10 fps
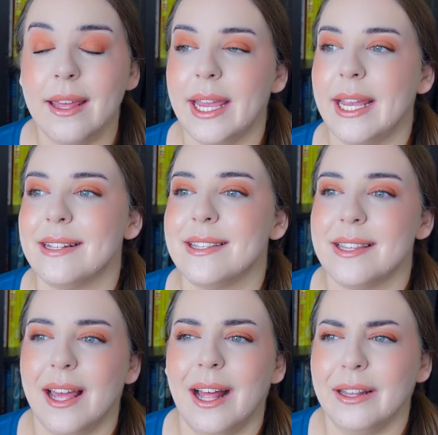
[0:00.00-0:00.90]

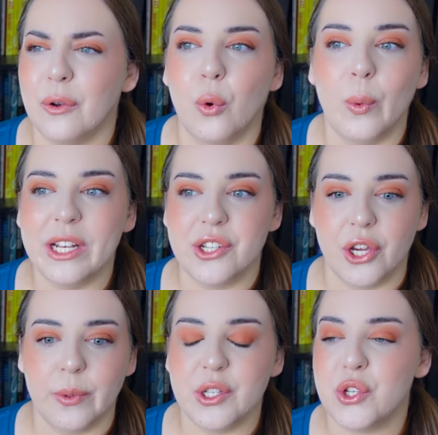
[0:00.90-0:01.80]
It's a little
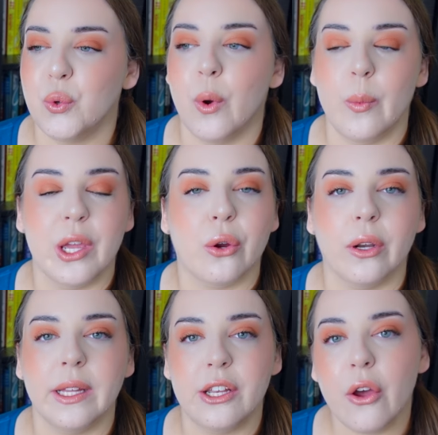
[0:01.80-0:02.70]
window into what we
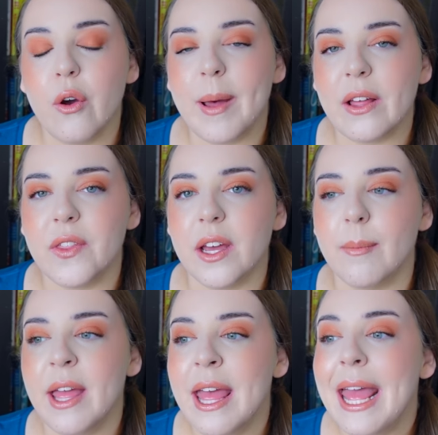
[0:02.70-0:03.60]
currently know about them.